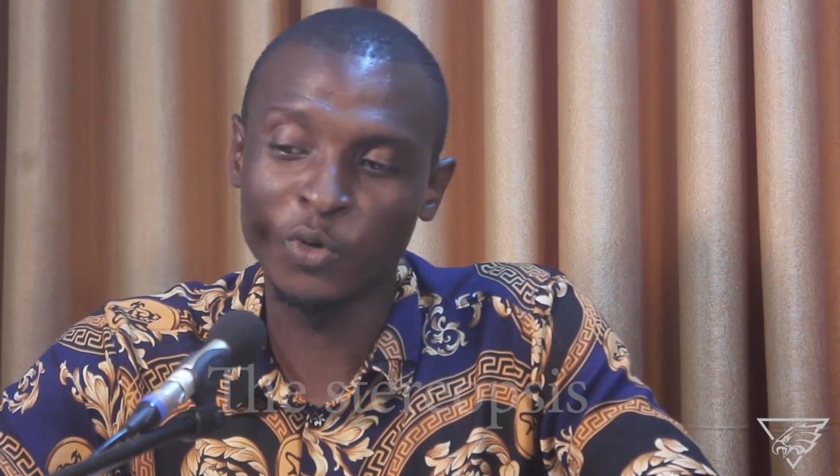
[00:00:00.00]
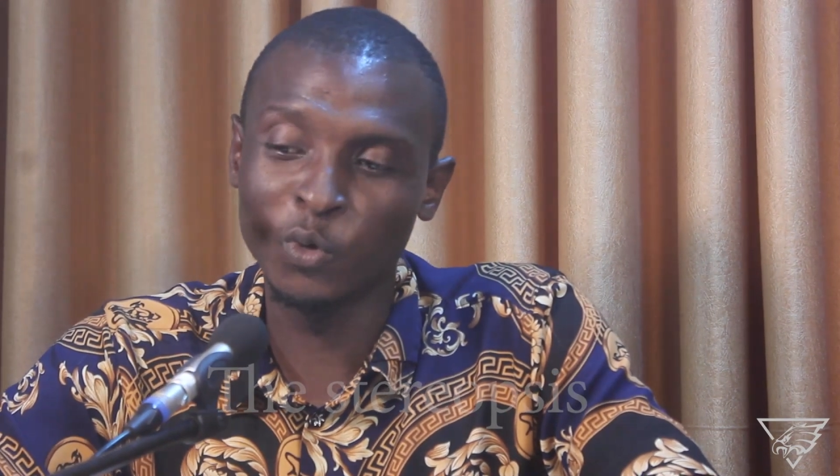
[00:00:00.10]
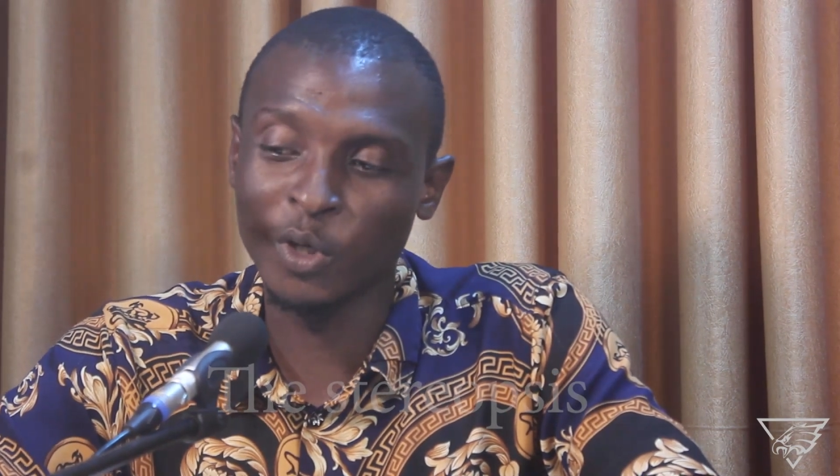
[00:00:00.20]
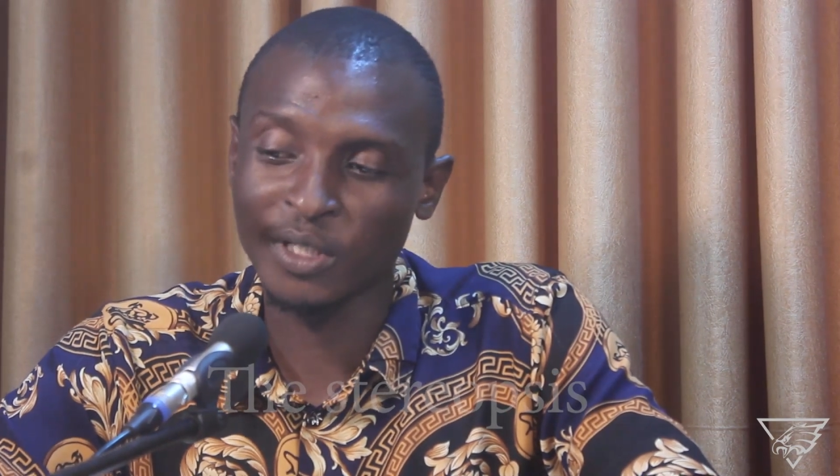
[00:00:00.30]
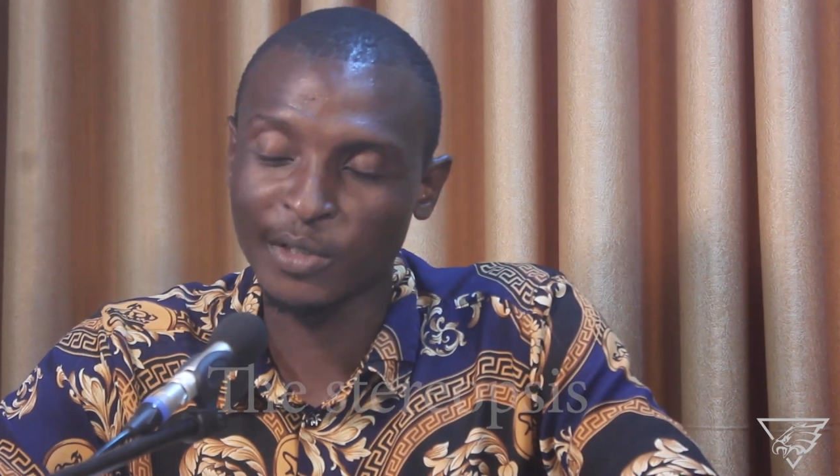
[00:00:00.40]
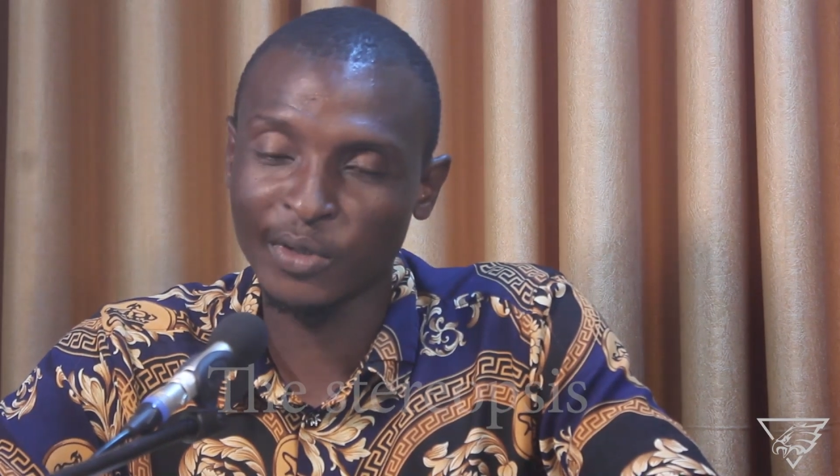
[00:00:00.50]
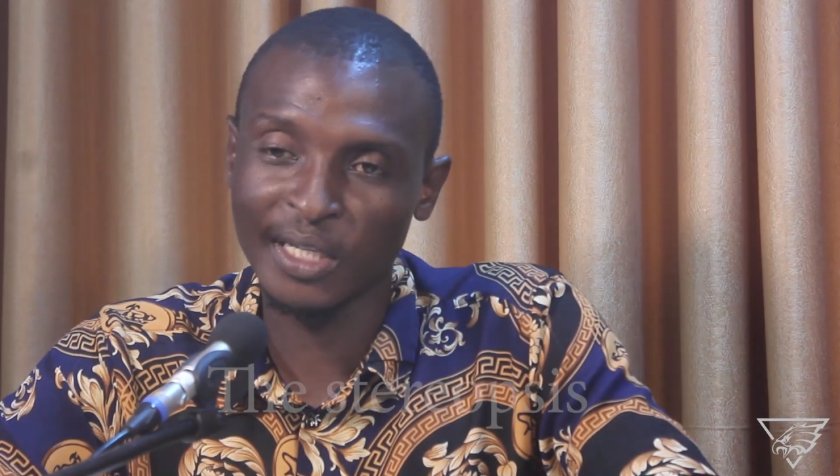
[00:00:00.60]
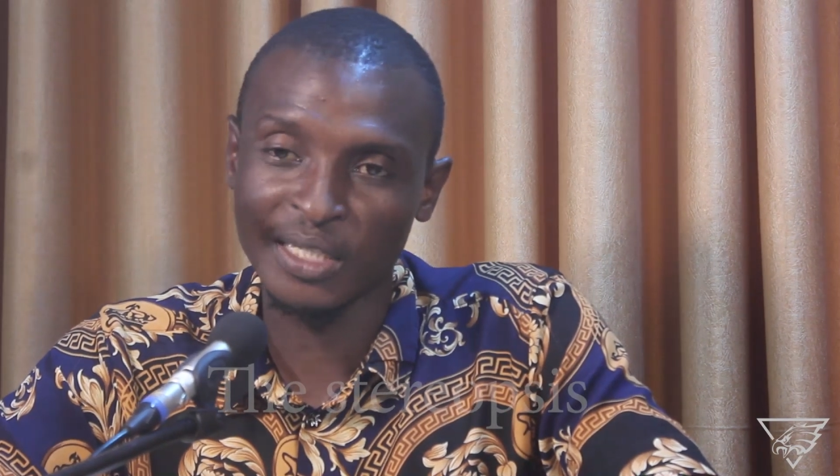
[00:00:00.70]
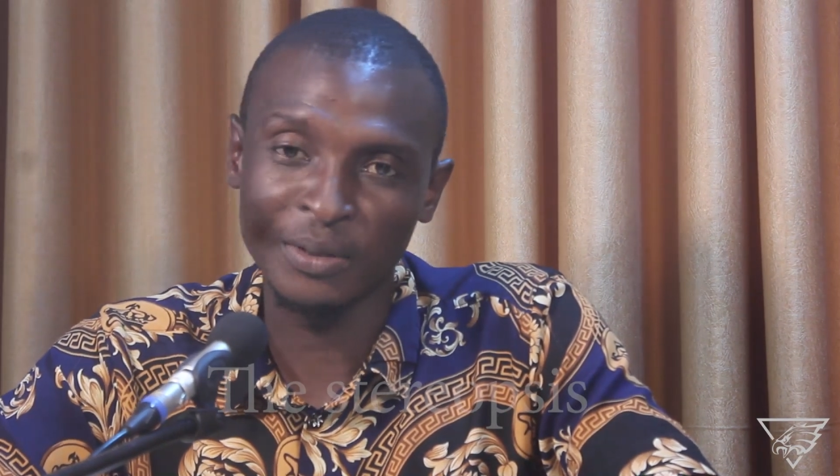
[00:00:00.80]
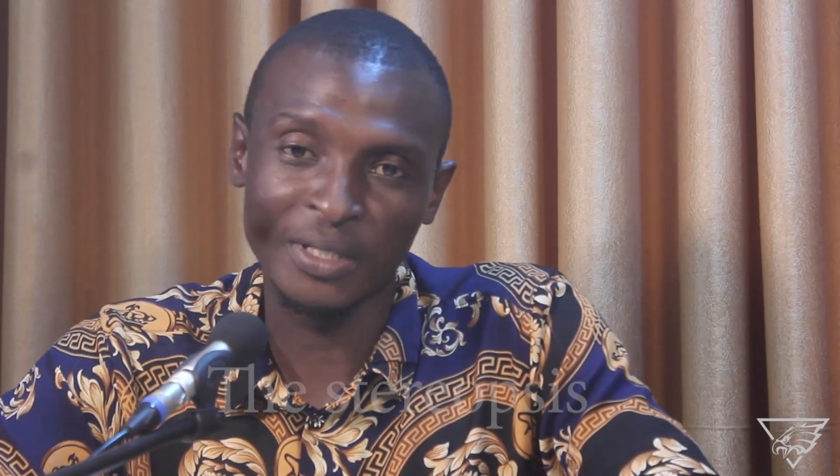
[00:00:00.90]
was actually
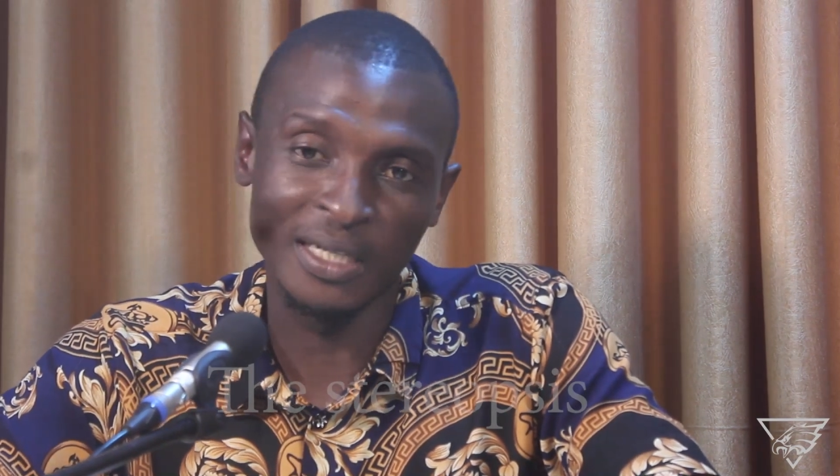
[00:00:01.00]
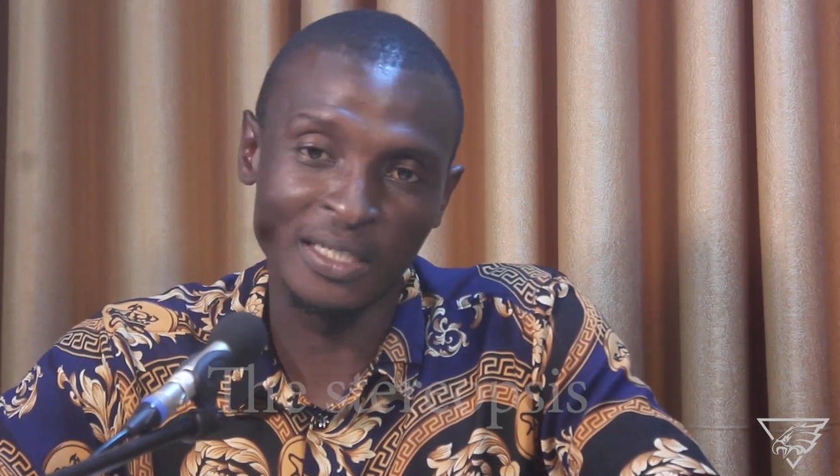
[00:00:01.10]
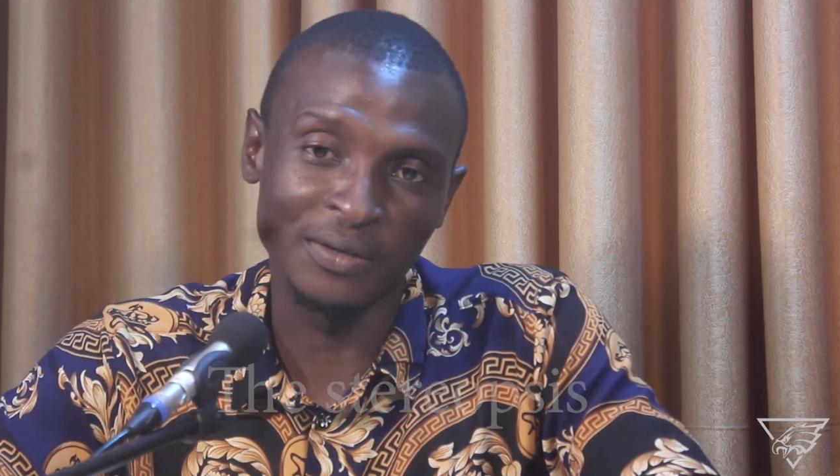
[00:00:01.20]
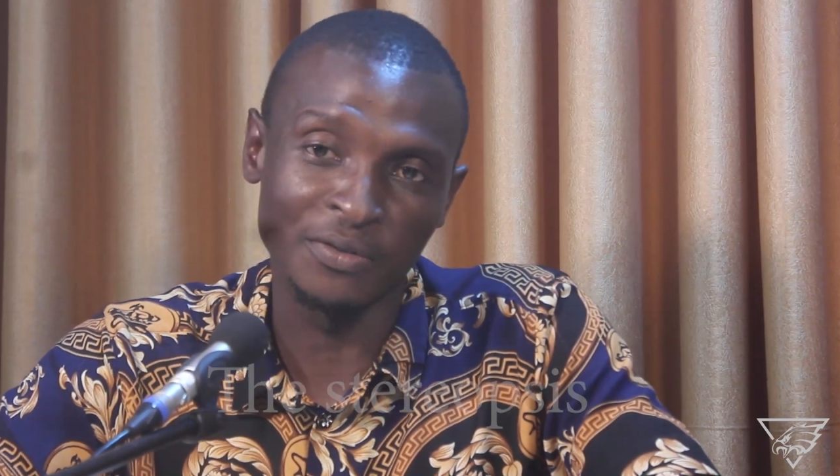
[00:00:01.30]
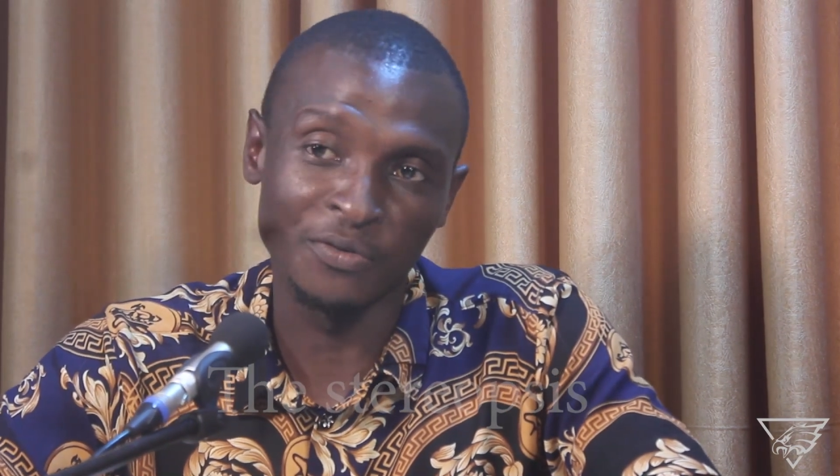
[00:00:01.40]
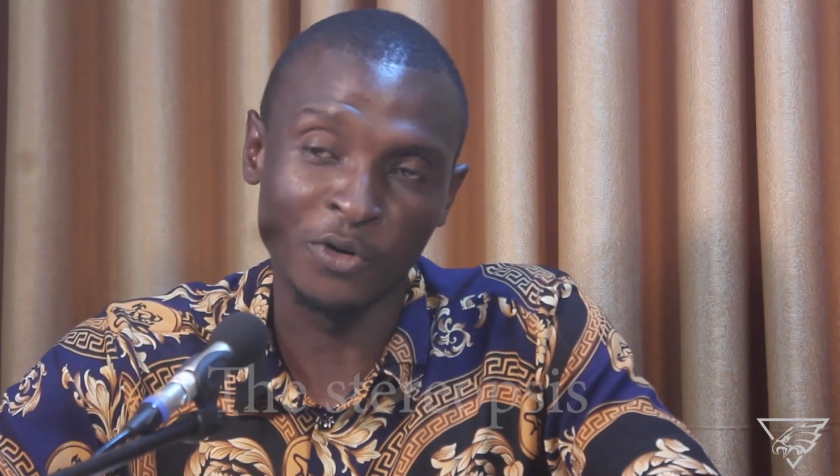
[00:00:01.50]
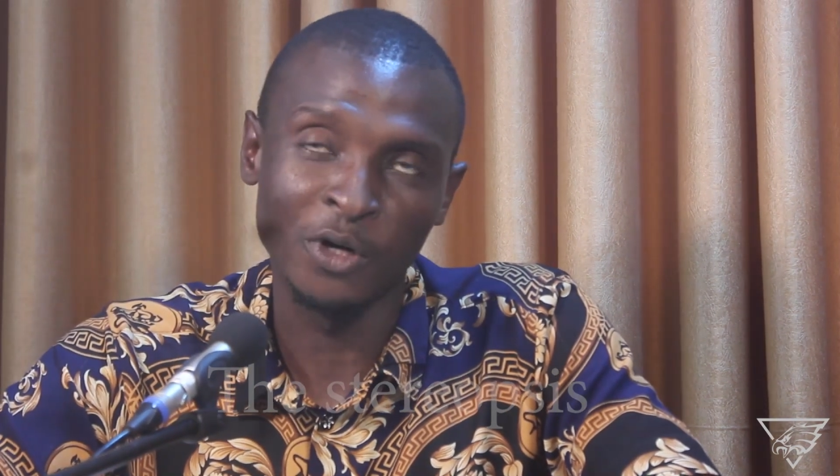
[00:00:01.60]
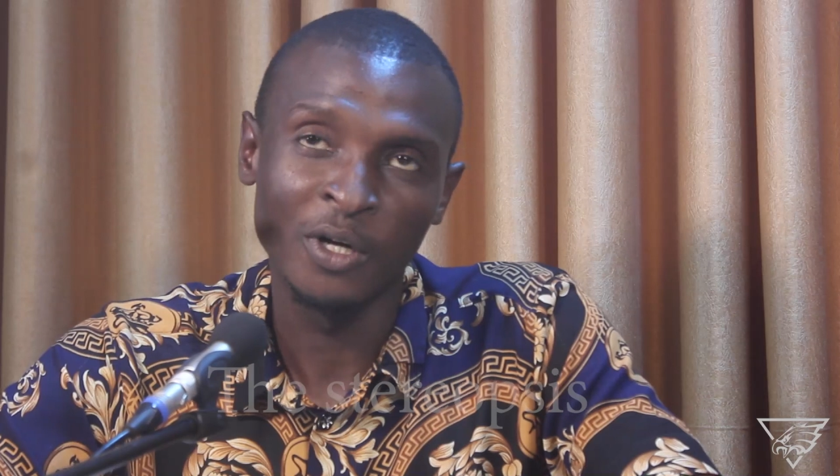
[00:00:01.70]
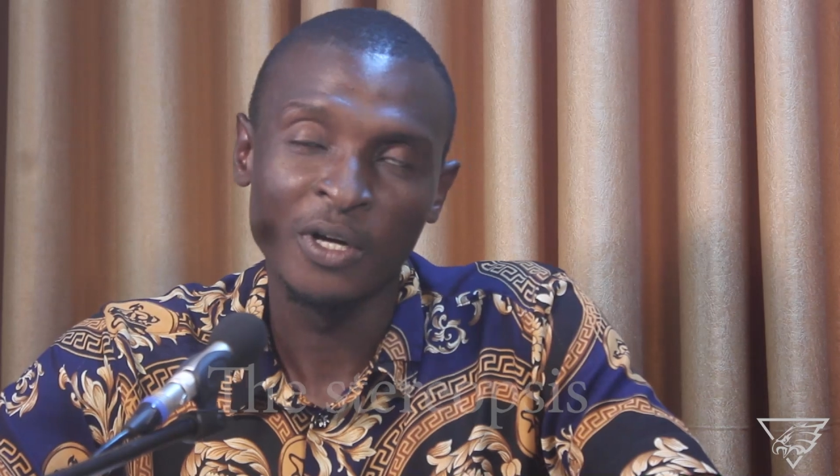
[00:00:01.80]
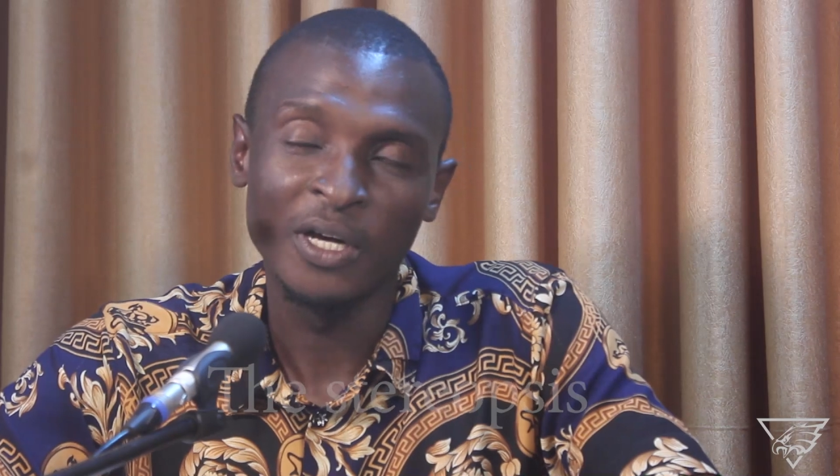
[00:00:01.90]
established in 1974,